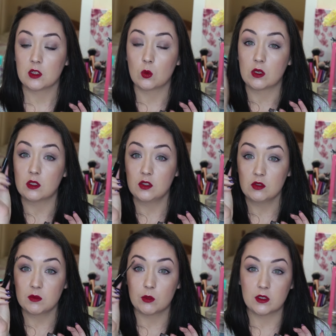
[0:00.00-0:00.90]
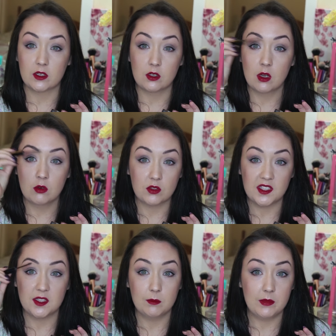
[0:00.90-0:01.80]
The wand is so small that you're not going
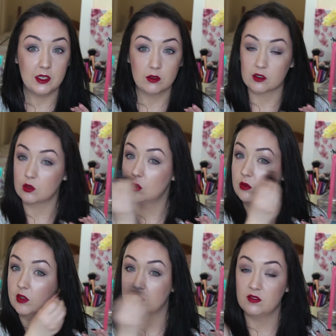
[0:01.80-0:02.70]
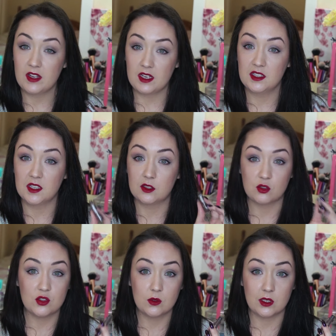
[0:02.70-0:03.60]
to smear it all over your face as
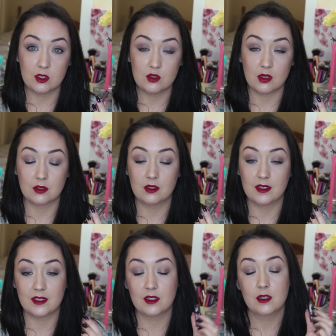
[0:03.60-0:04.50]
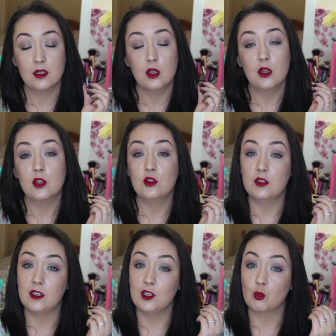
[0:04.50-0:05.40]
you're doing it, unlike
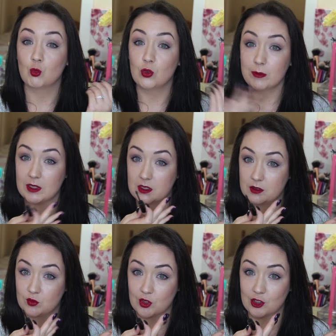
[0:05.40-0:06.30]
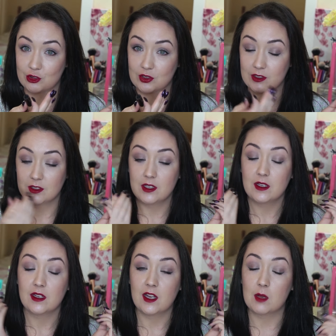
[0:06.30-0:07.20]
the Rimmel version.
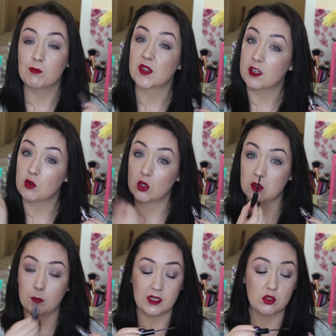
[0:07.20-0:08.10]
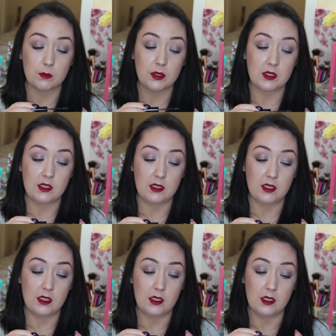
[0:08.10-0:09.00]
Um, I've also picked up
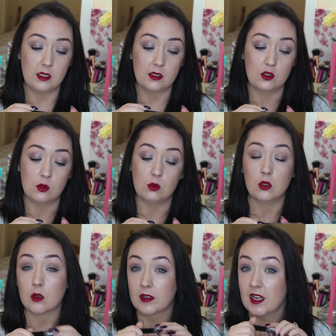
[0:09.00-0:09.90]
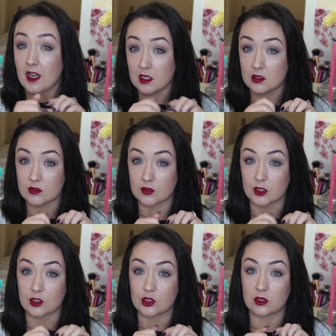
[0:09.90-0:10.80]
the new L'Oreal
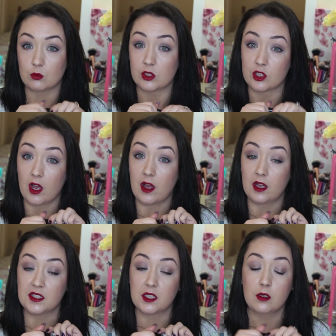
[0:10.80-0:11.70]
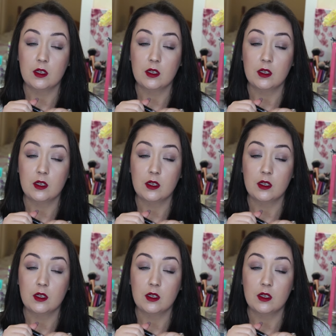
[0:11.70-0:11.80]
version, which has